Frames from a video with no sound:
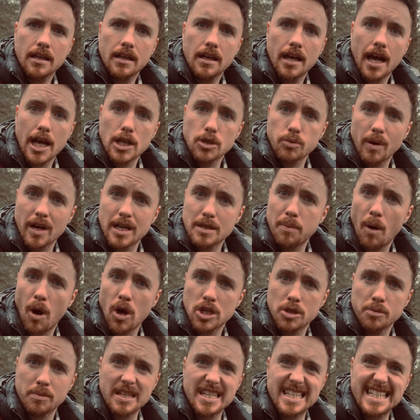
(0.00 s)
as well as
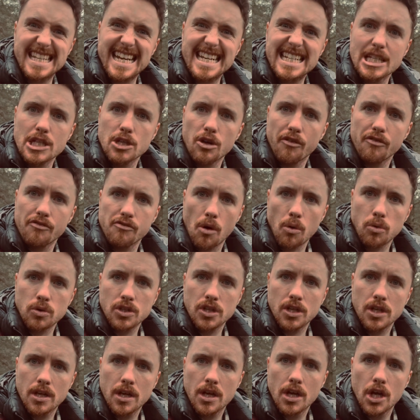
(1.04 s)
possibly slitting your
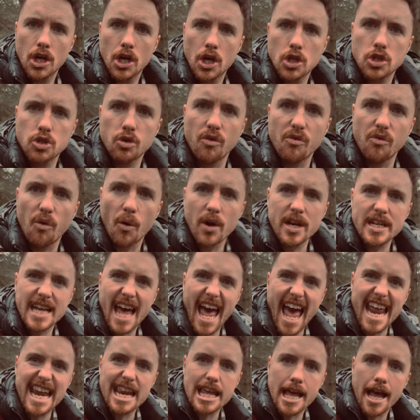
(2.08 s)
throat to avoid
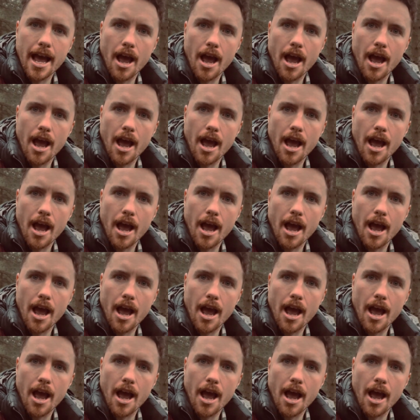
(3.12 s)
any